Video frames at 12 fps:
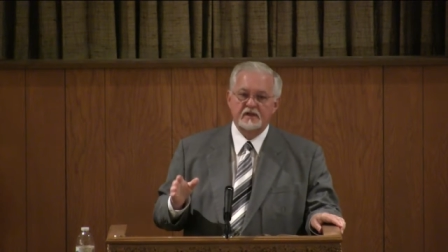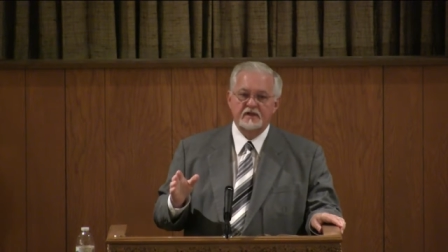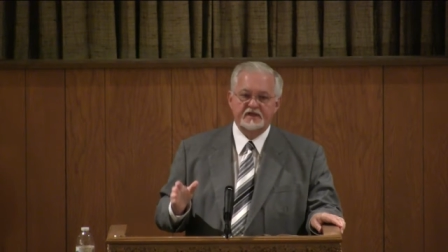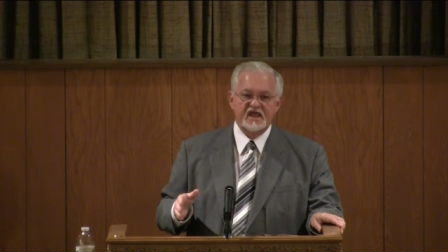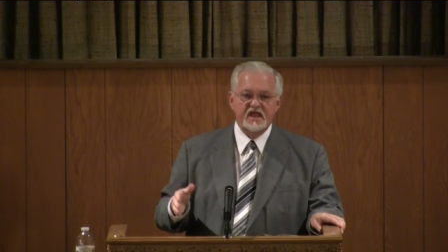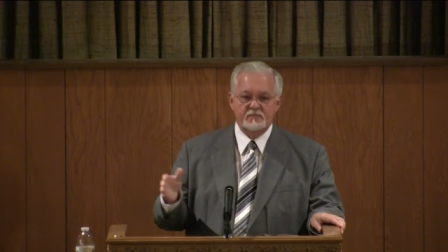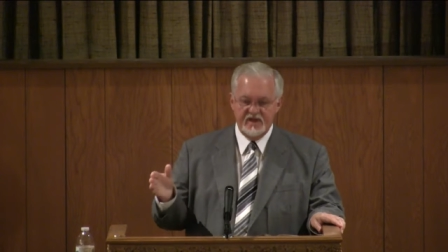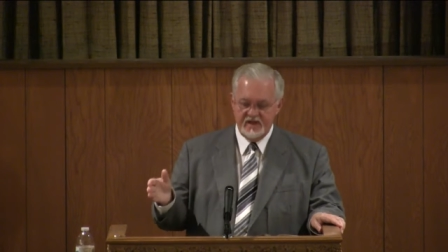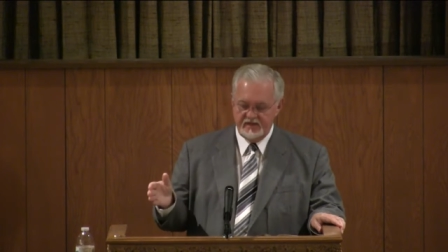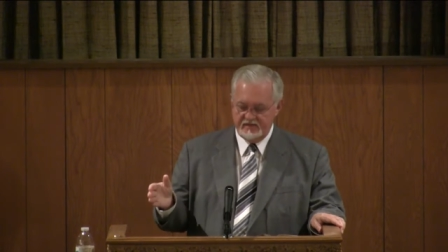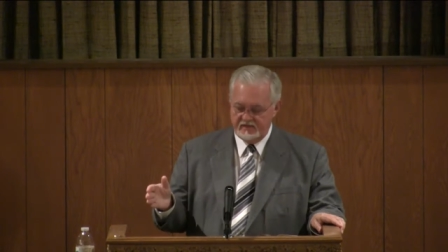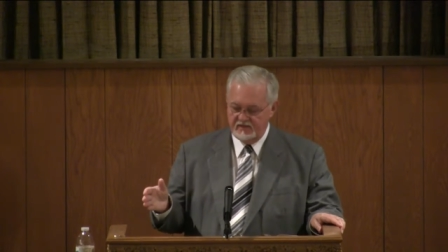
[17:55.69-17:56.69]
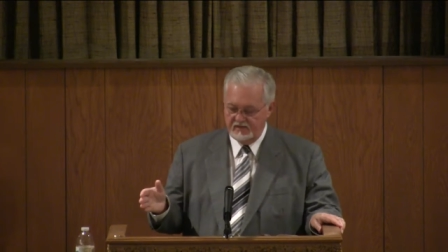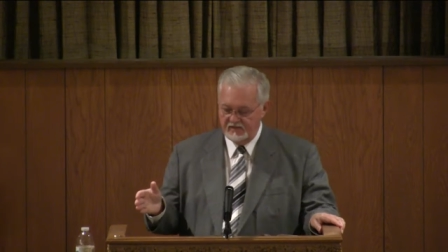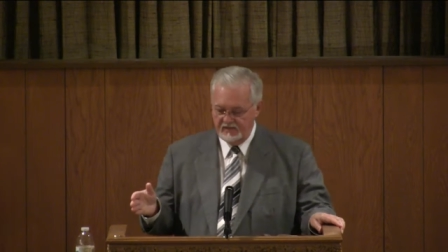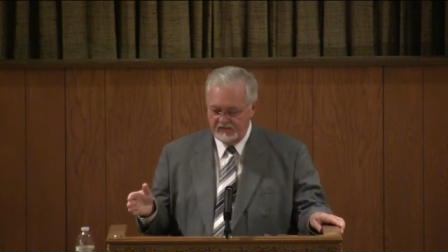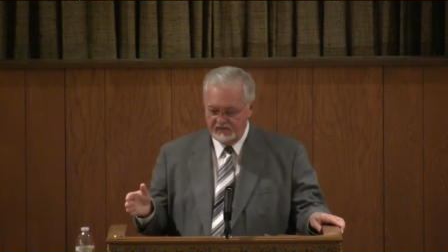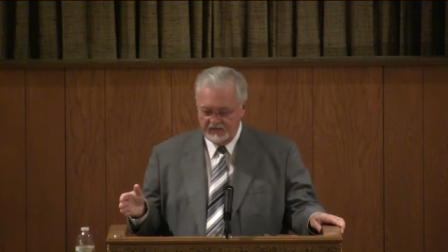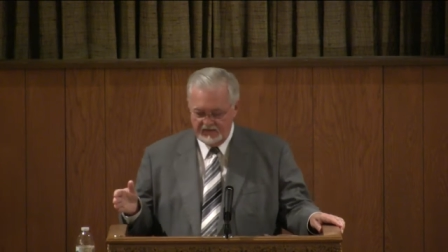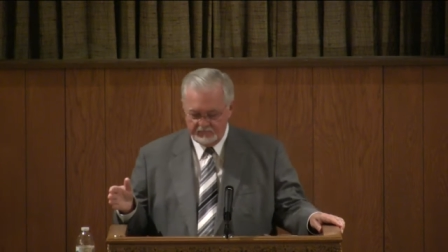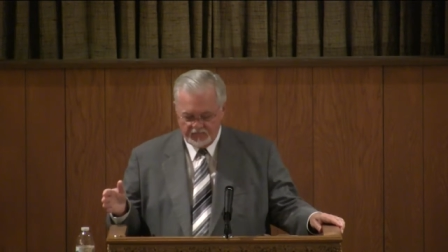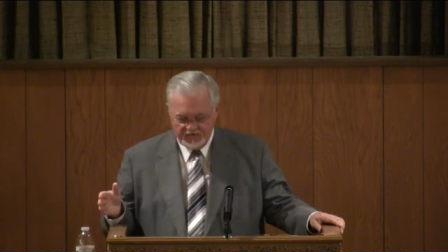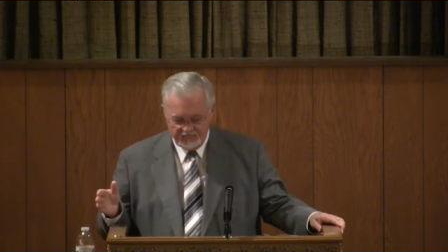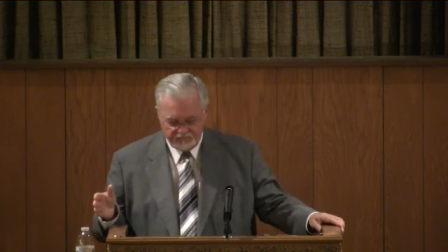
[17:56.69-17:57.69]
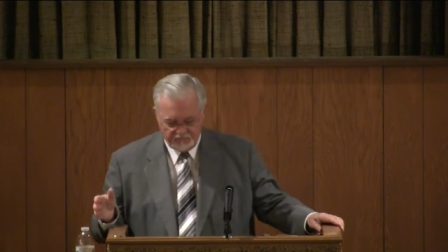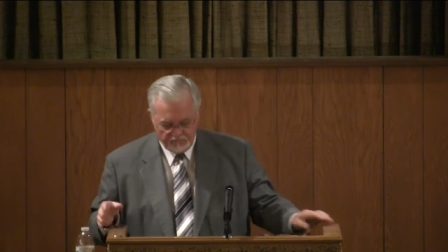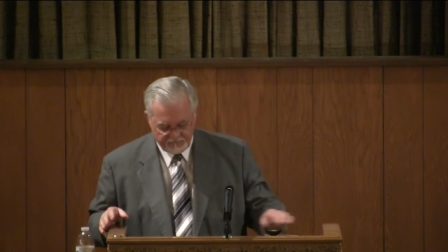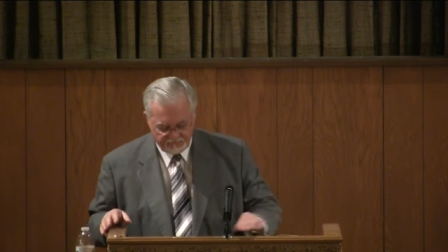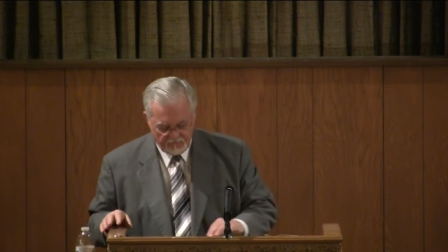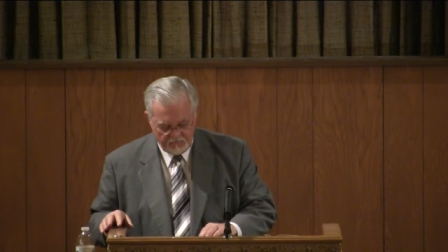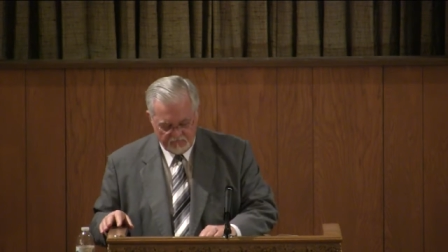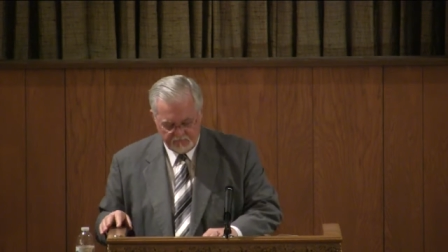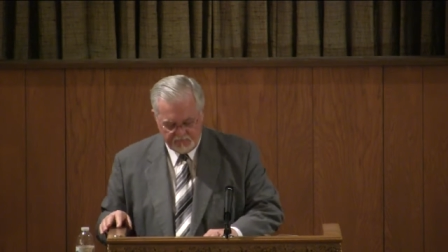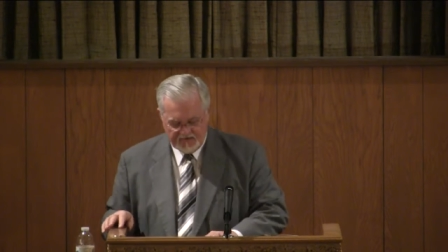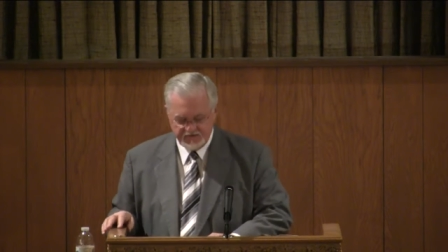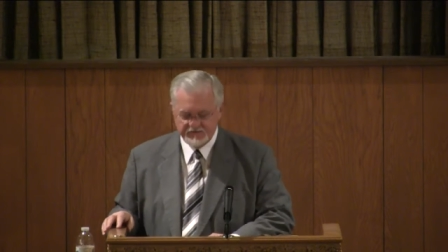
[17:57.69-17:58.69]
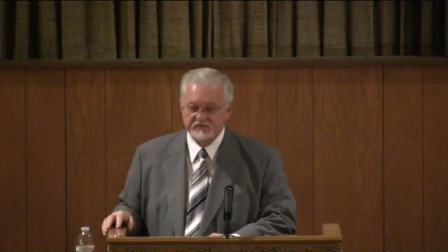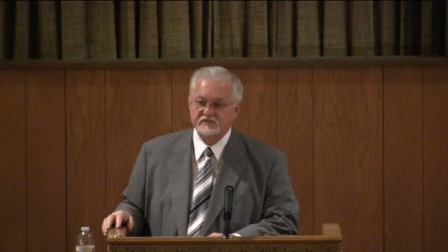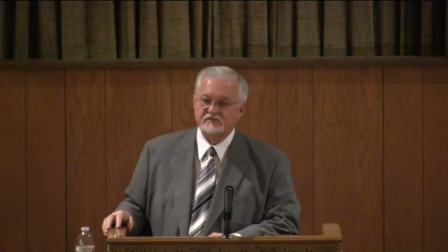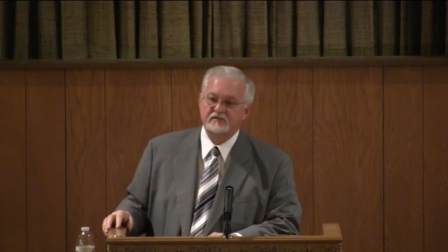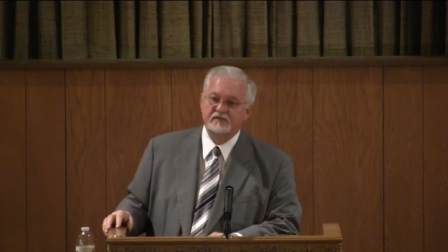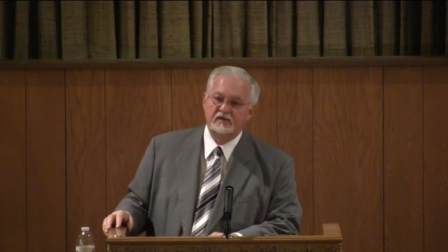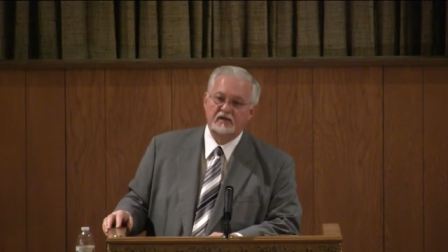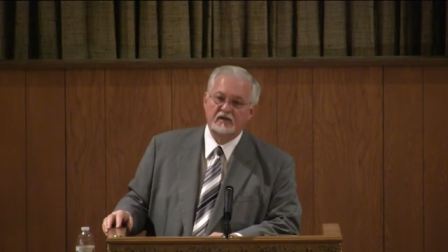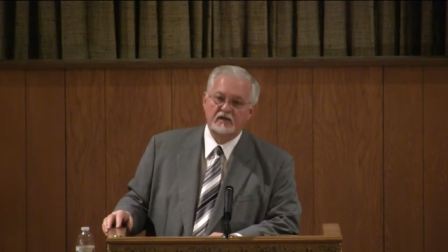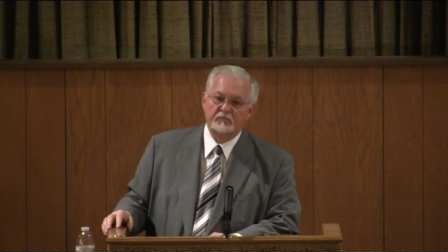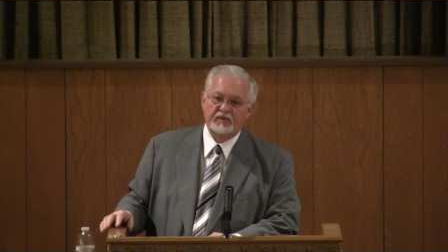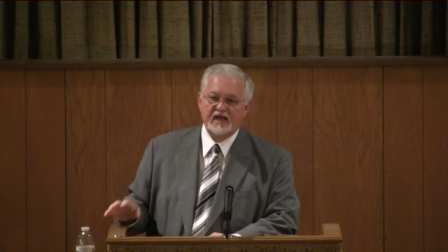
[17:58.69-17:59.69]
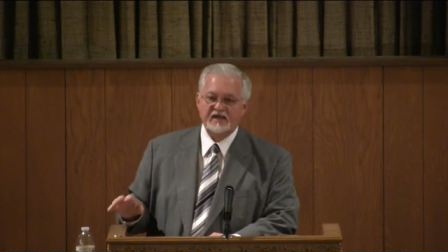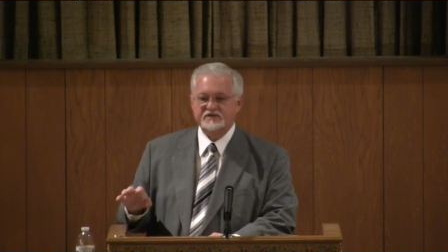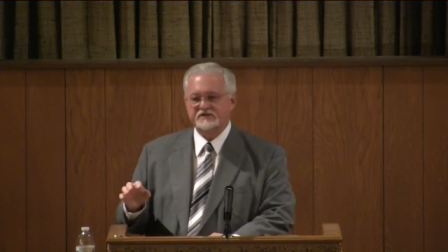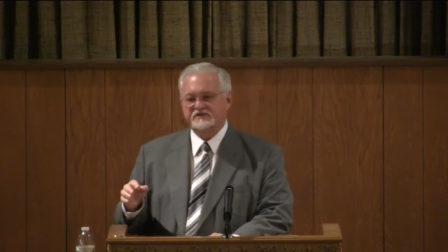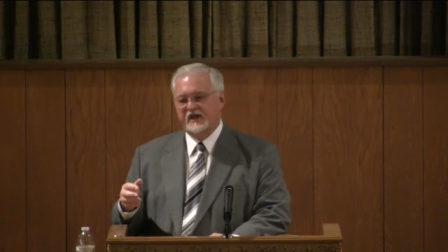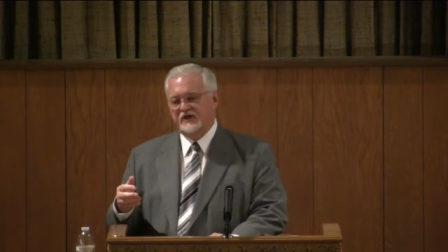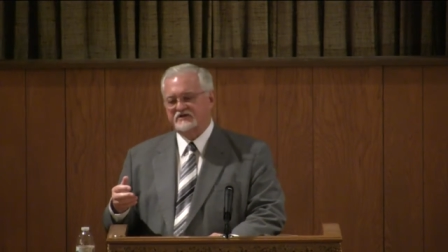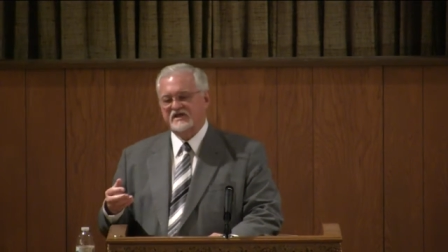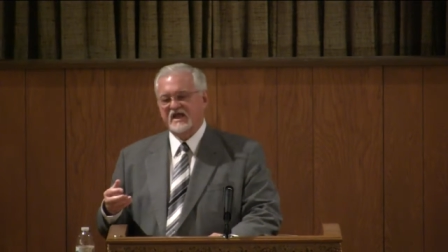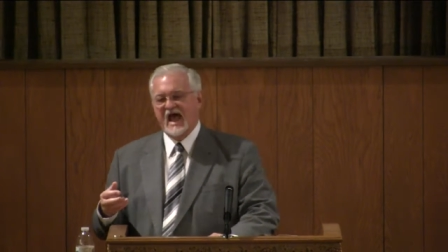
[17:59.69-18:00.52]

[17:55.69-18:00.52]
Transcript: keep it and bring forth fruit with patience. Patience there is the